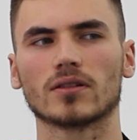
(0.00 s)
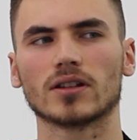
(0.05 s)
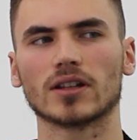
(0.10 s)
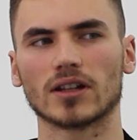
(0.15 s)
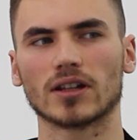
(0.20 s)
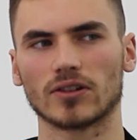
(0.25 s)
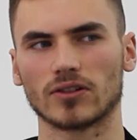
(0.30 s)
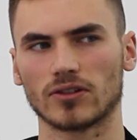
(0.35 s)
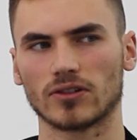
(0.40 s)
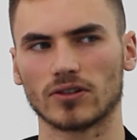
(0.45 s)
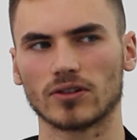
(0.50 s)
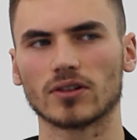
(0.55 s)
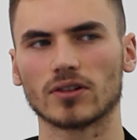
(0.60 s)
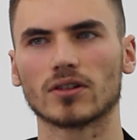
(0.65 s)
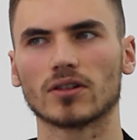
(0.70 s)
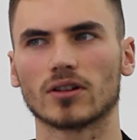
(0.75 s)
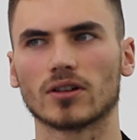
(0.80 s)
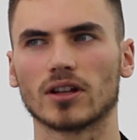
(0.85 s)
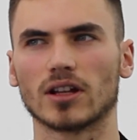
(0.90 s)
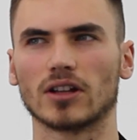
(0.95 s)
Yes.
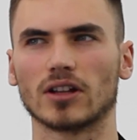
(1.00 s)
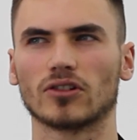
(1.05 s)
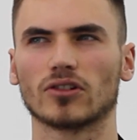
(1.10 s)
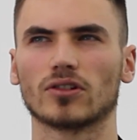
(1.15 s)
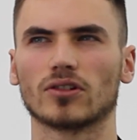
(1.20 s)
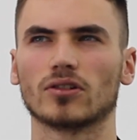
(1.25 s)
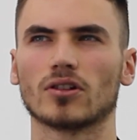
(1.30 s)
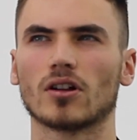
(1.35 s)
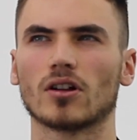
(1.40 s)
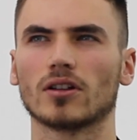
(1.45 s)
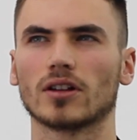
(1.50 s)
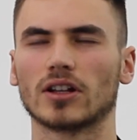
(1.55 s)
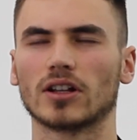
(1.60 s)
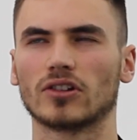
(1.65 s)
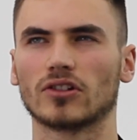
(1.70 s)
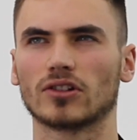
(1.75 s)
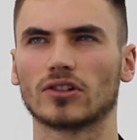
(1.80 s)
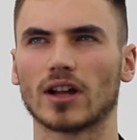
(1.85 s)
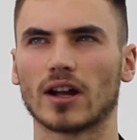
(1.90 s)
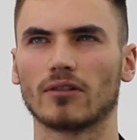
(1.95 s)
It's
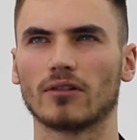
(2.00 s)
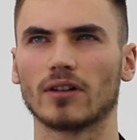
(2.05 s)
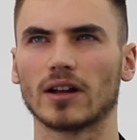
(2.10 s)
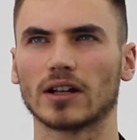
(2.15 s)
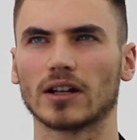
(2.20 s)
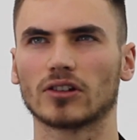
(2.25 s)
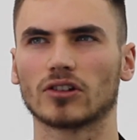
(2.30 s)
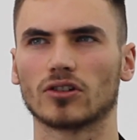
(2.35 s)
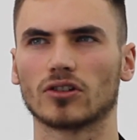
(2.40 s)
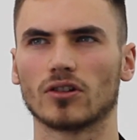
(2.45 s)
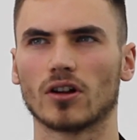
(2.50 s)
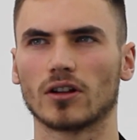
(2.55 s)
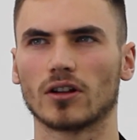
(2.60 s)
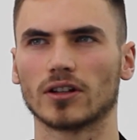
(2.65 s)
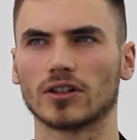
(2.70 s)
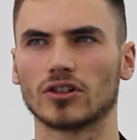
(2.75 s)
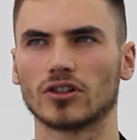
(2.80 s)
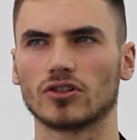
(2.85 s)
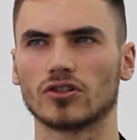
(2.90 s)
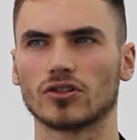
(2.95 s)
direct
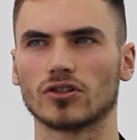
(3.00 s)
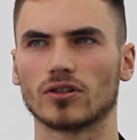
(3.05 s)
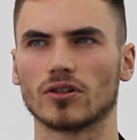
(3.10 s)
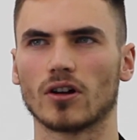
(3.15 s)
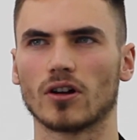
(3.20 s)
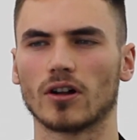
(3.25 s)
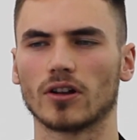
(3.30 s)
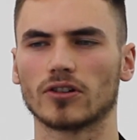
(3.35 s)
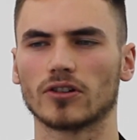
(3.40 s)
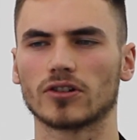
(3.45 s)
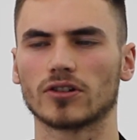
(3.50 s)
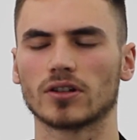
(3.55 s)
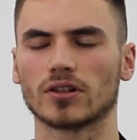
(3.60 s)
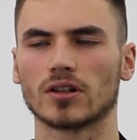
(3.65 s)
knowledge, not